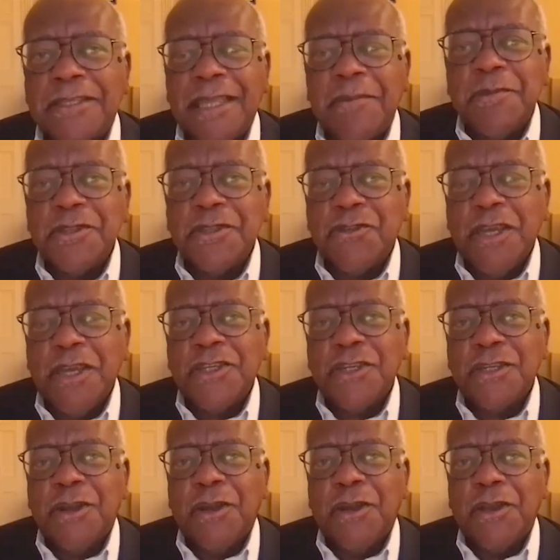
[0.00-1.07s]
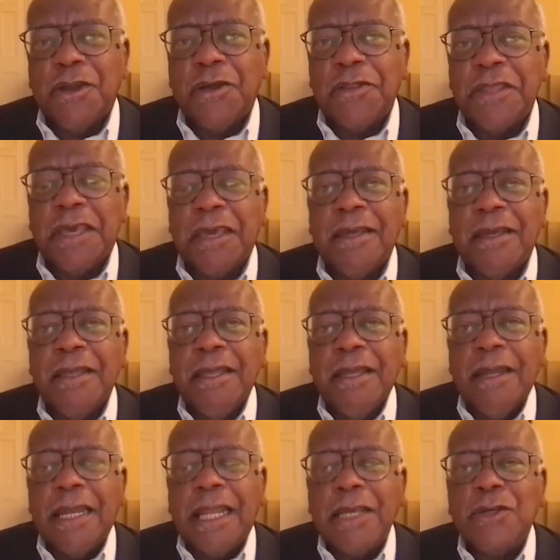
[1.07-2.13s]
demonstration going on there.
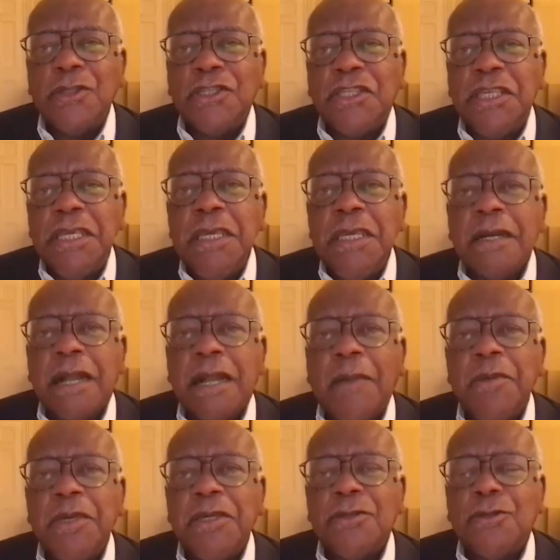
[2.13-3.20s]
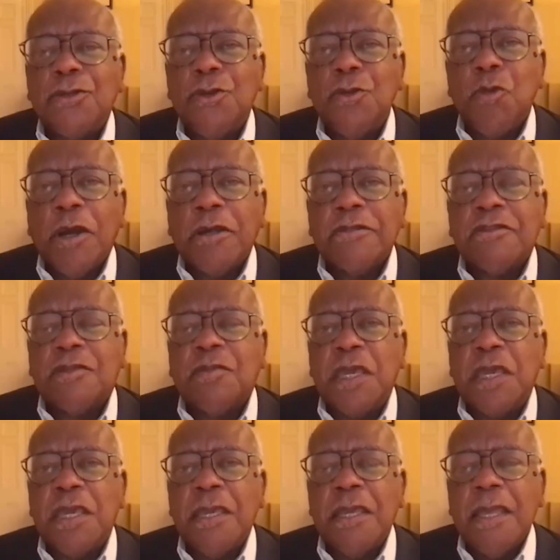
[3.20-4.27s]
And I could see her coming towards
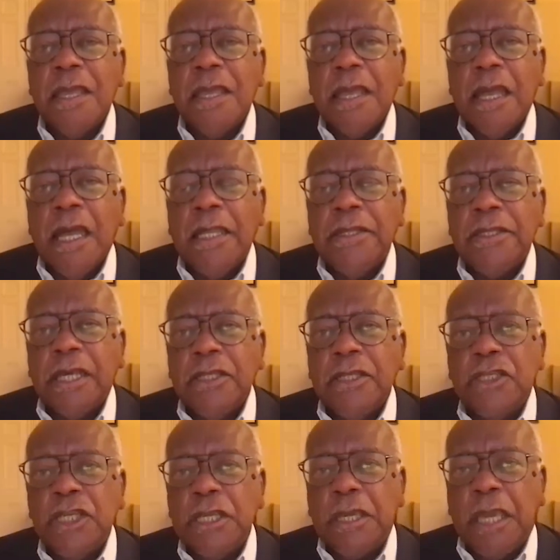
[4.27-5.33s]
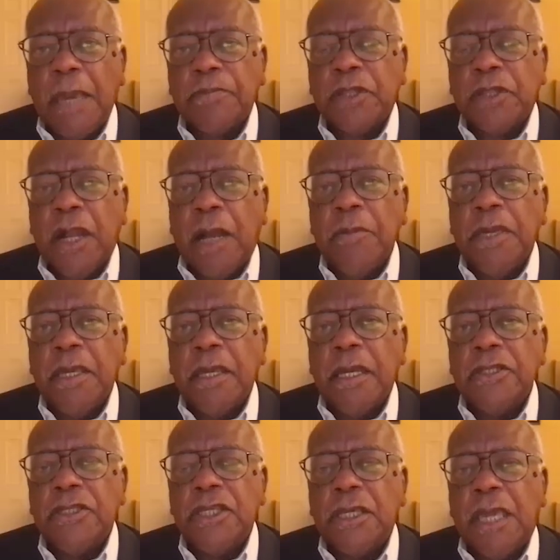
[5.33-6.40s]
me, and she kept coming,
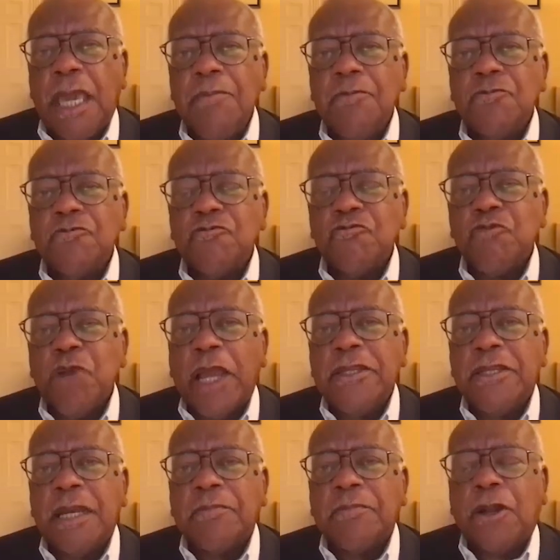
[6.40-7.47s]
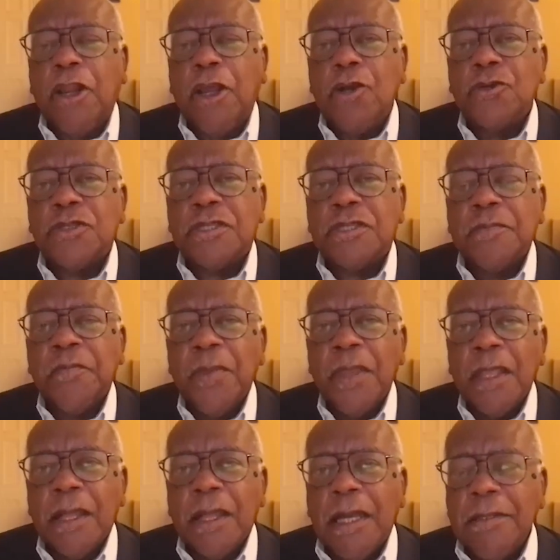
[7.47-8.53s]
and she came right up close.
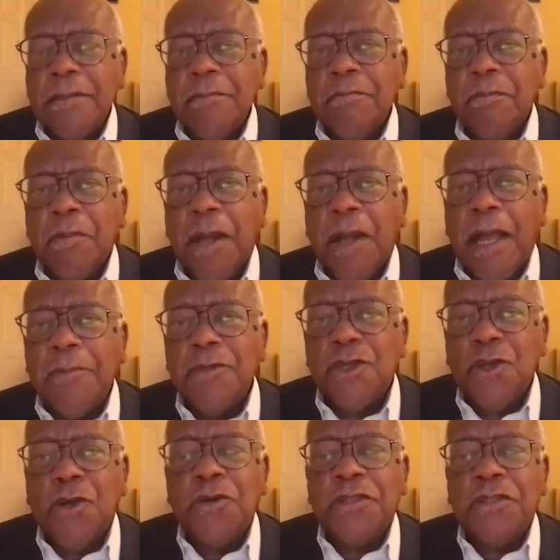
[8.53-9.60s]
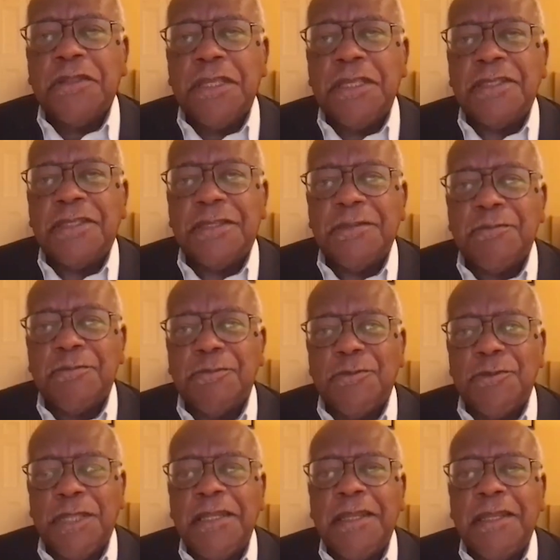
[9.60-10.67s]
And I'm sure that this did